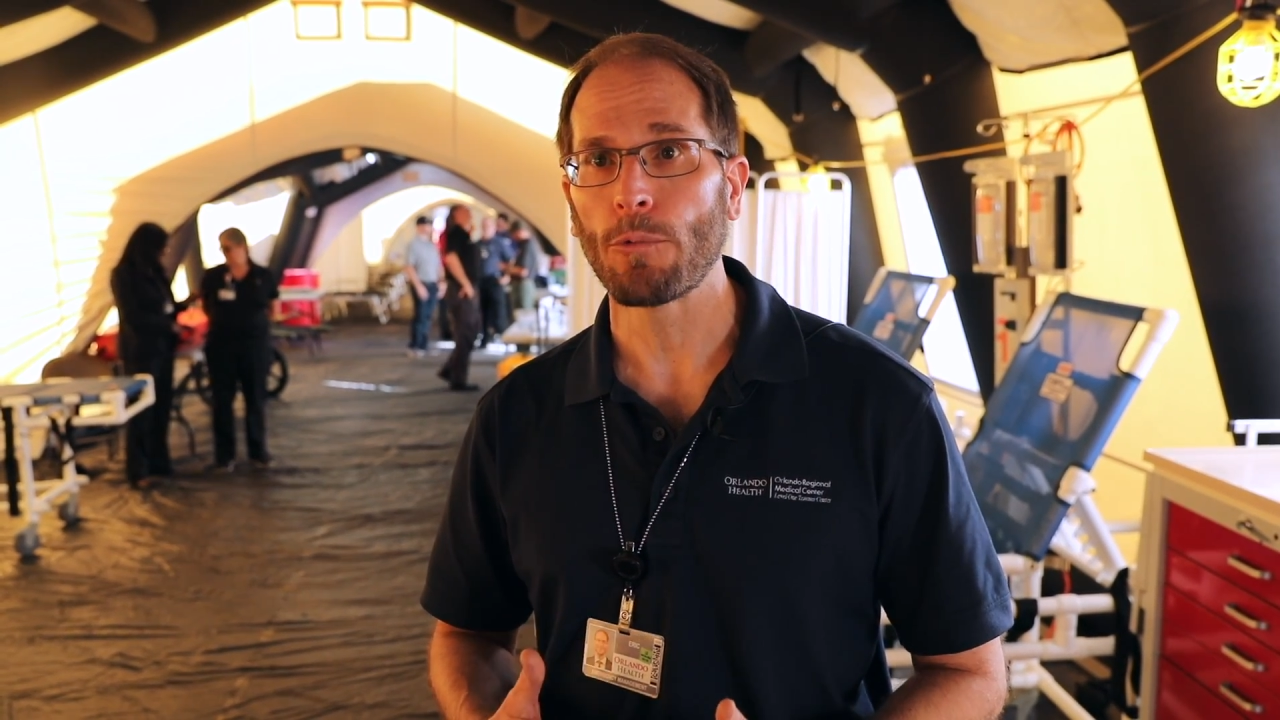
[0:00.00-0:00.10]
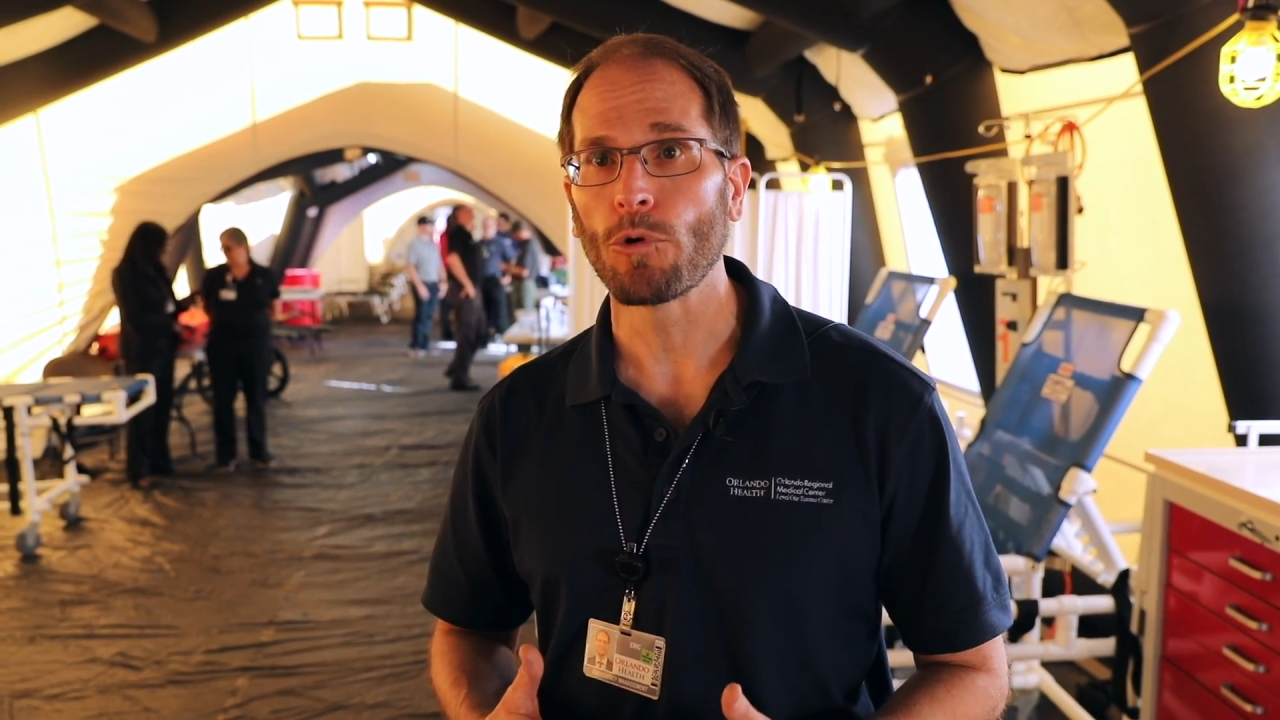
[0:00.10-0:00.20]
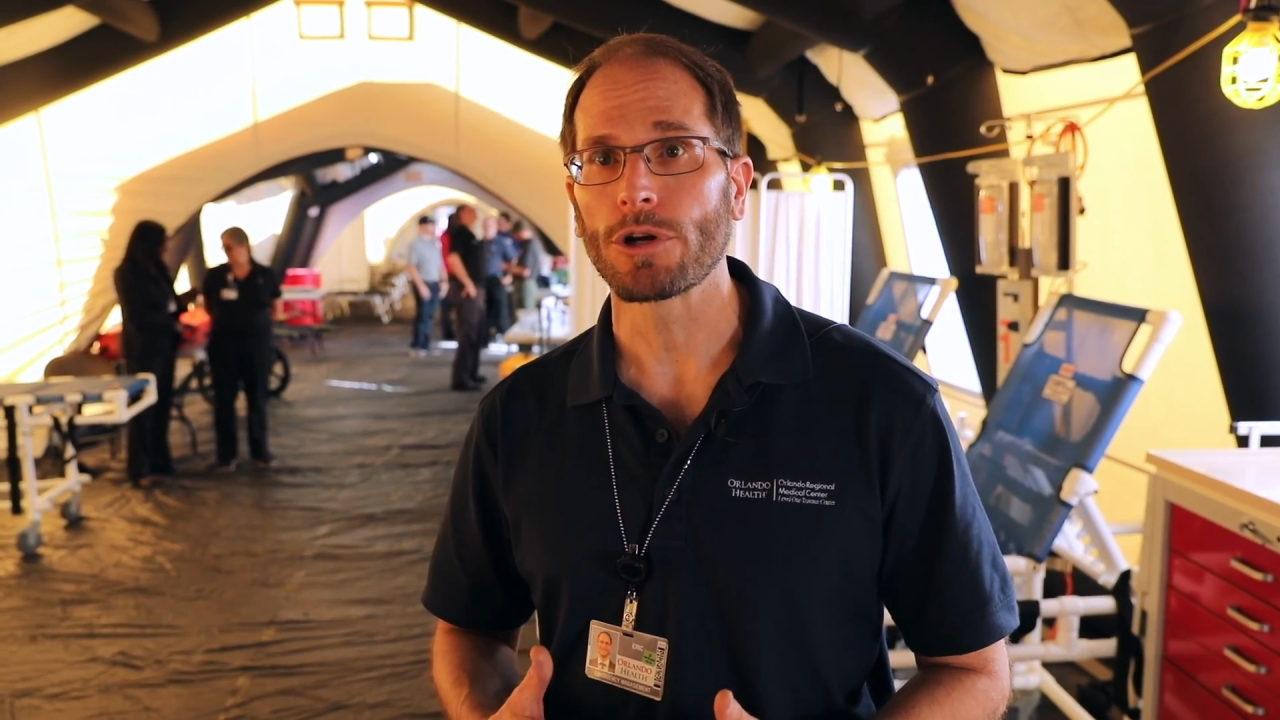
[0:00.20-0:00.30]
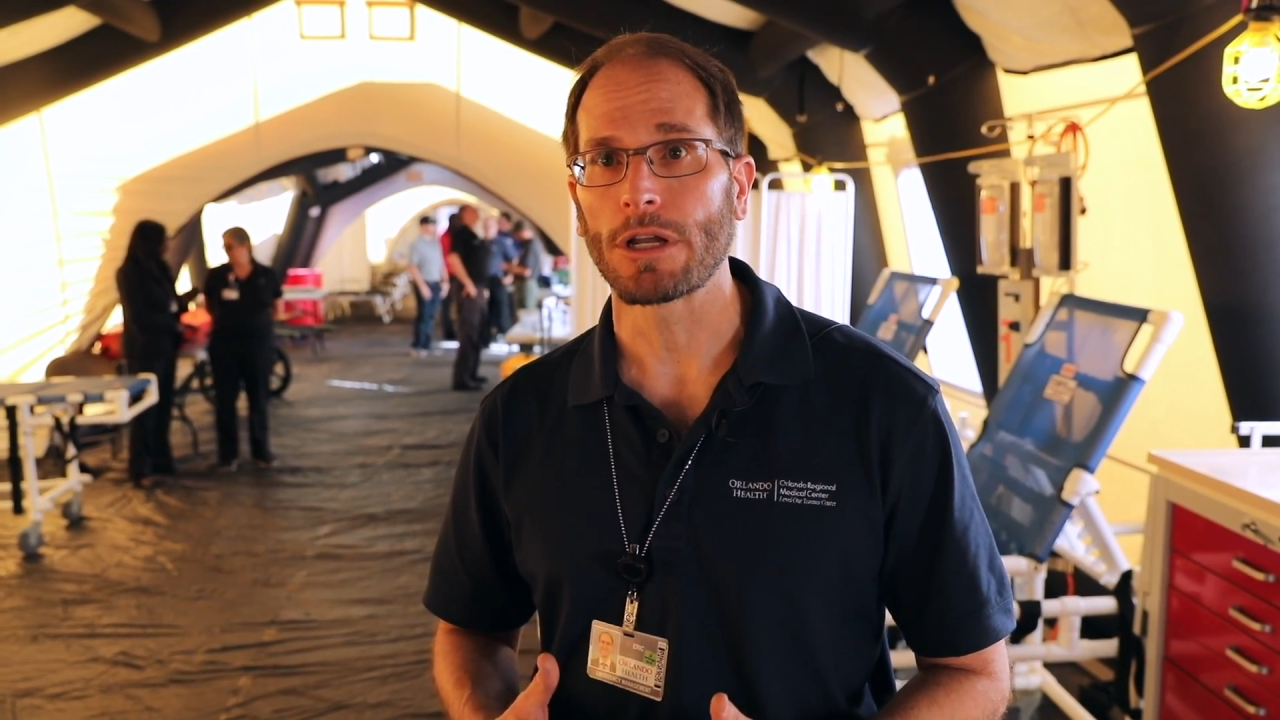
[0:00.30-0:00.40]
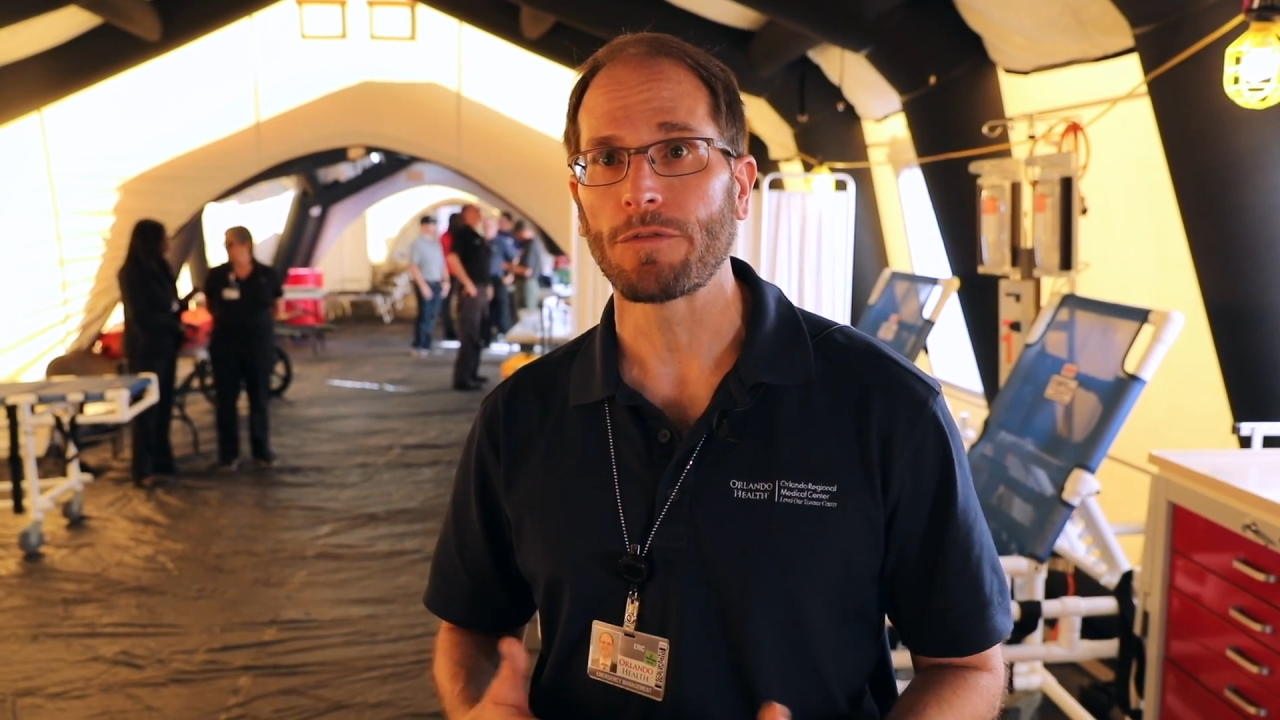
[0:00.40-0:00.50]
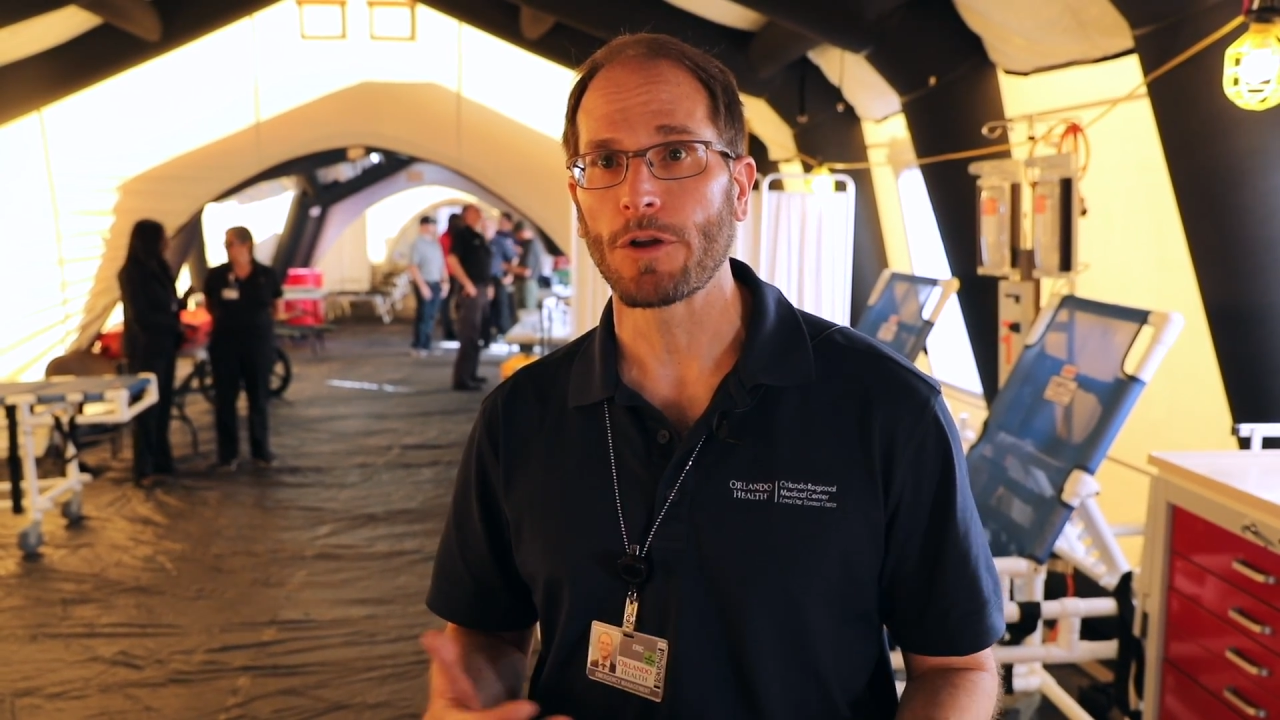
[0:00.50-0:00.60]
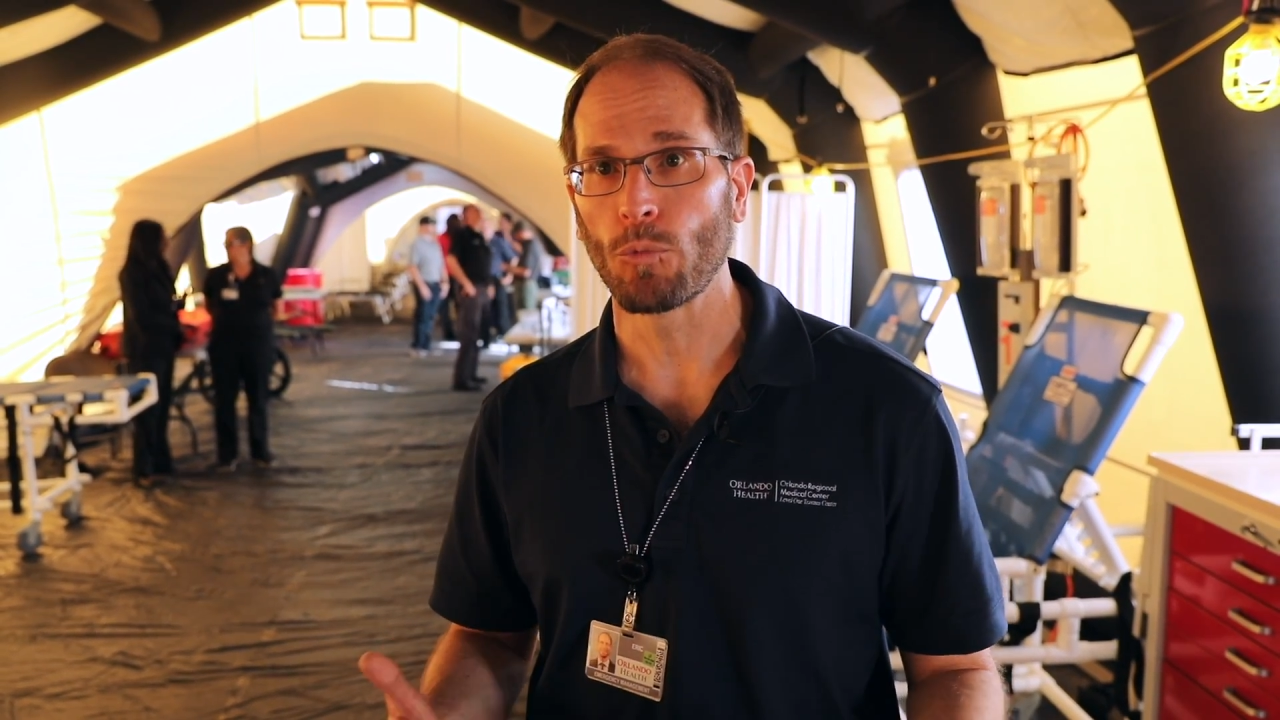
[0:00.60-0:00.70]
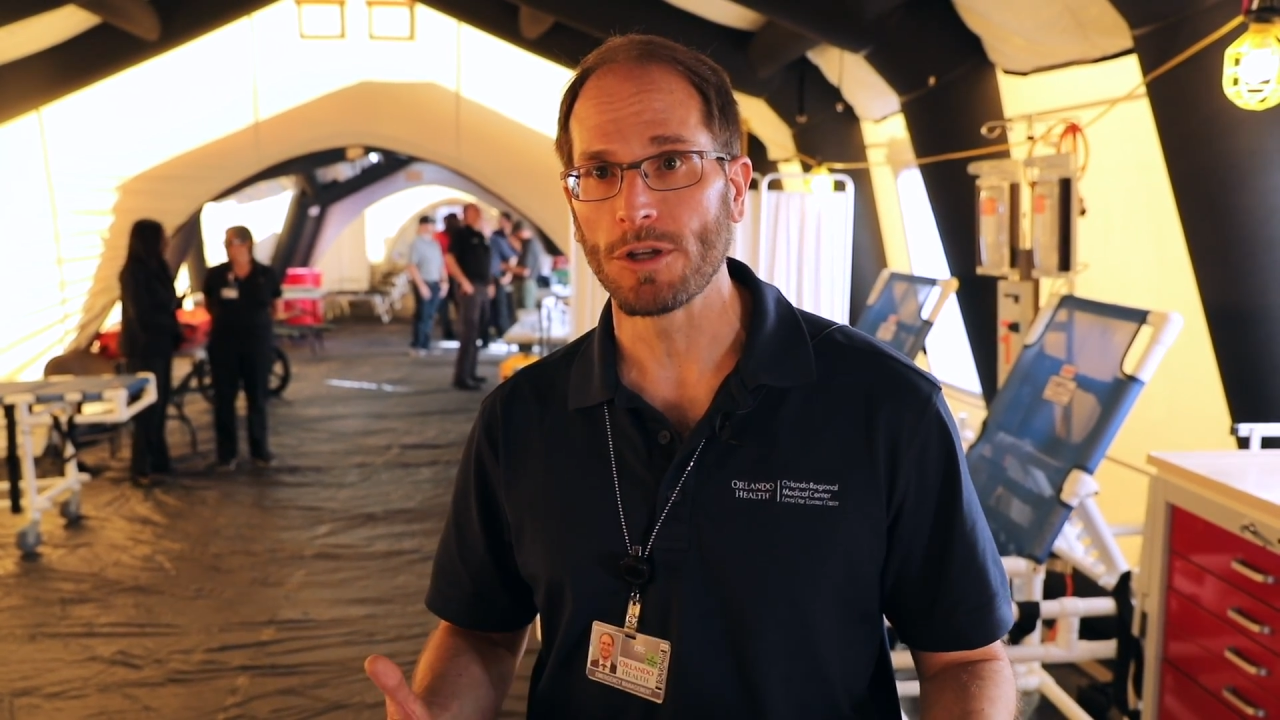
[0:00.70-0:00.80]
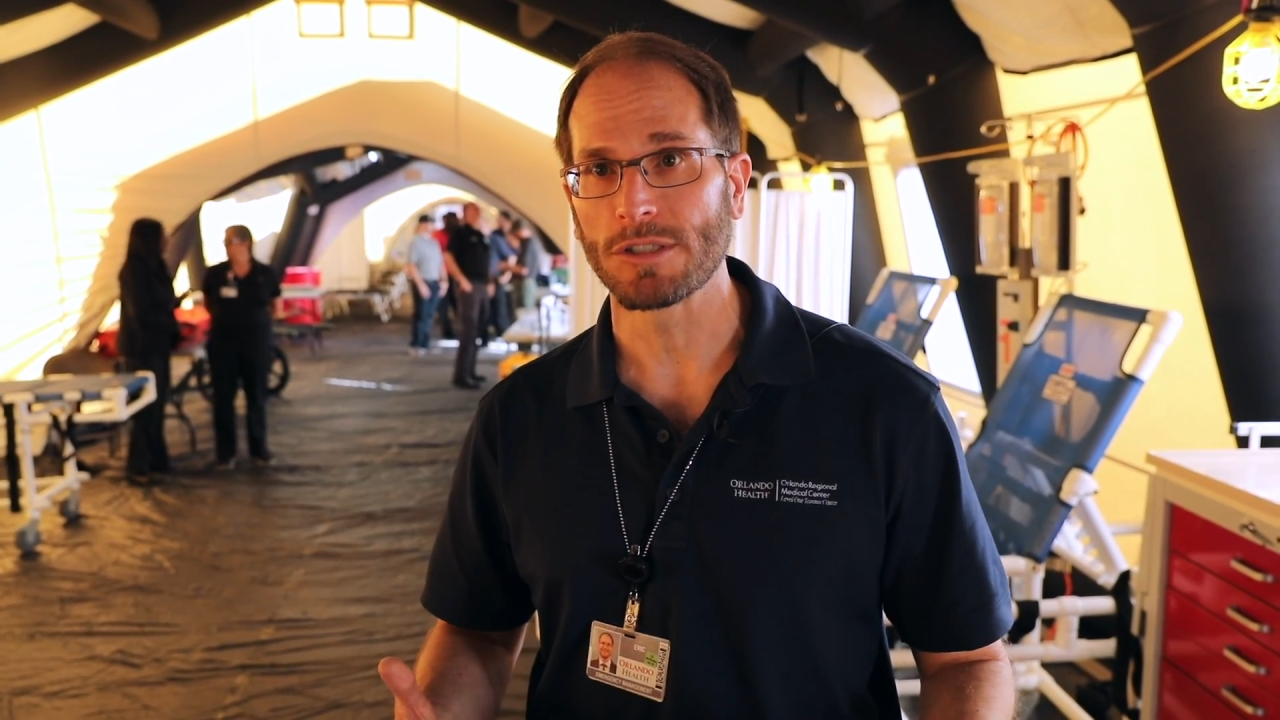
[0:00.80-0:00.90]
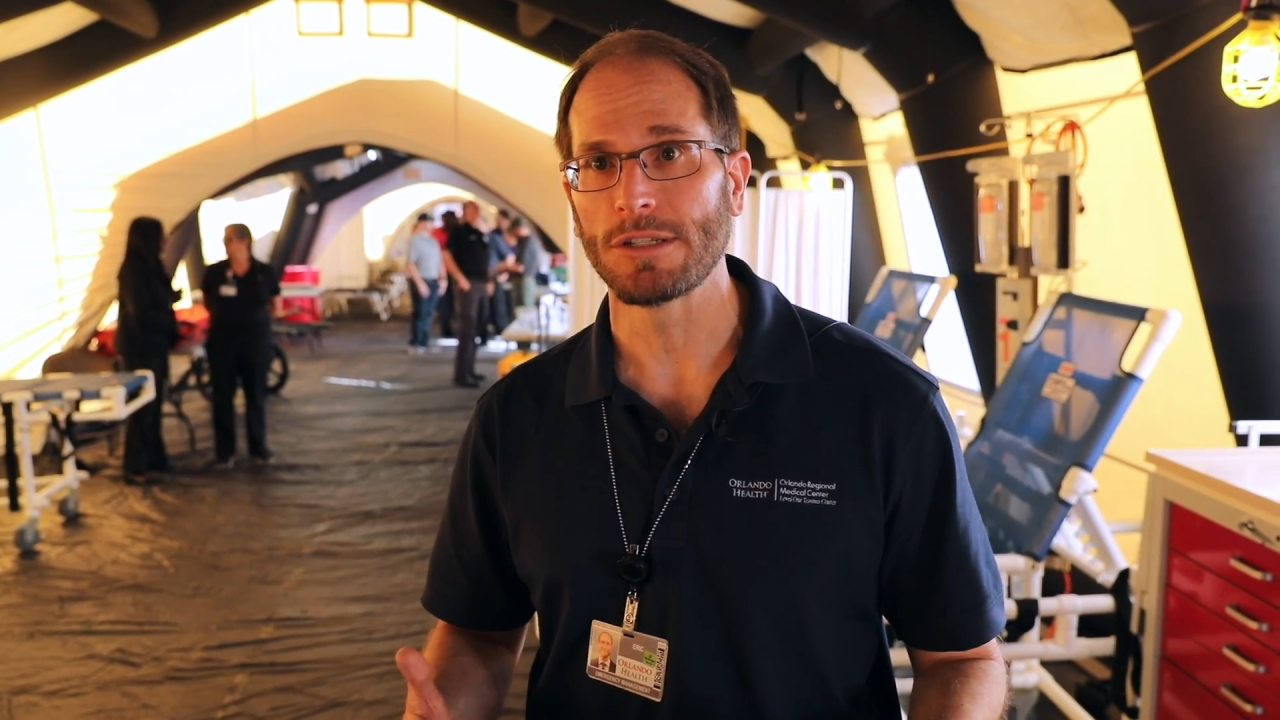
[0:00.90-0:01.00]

work if there was a